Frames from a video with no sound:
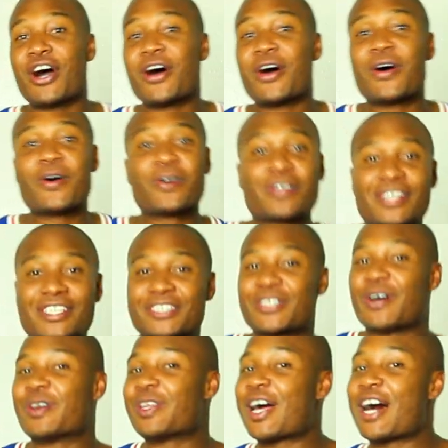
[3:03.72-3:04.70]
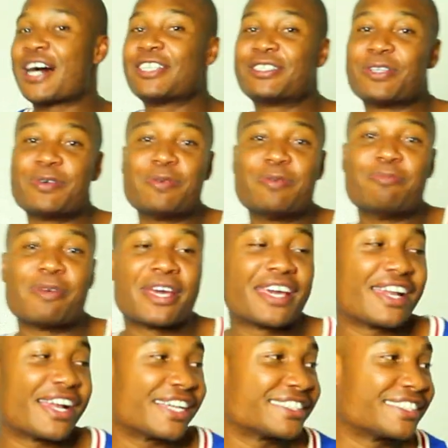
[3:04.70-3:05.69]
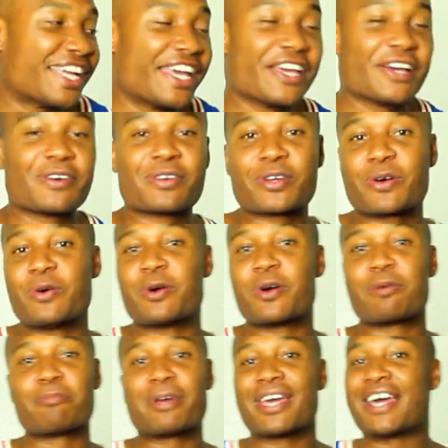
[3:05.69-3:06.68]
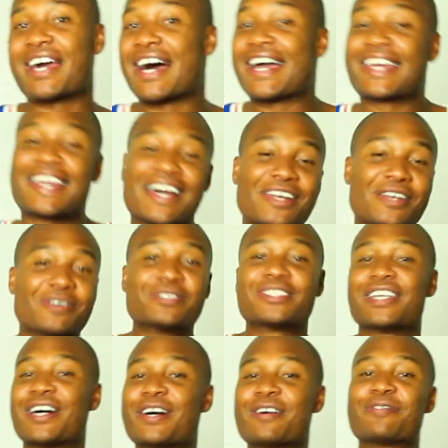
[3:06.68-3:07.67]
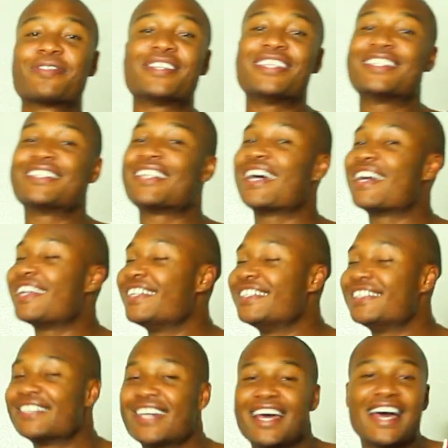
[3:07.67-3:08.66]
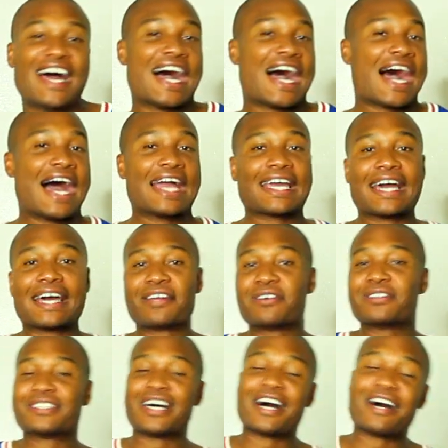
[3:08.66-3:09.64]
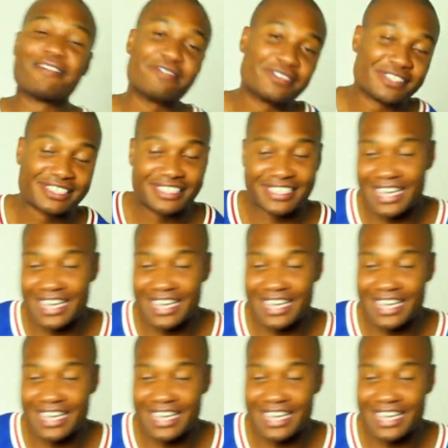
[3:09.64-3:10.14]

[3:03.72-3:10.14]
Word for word: y'all. That's all I do, man. I stay on the court, man. I ain't got no time for these ladies. I ain't got no time for a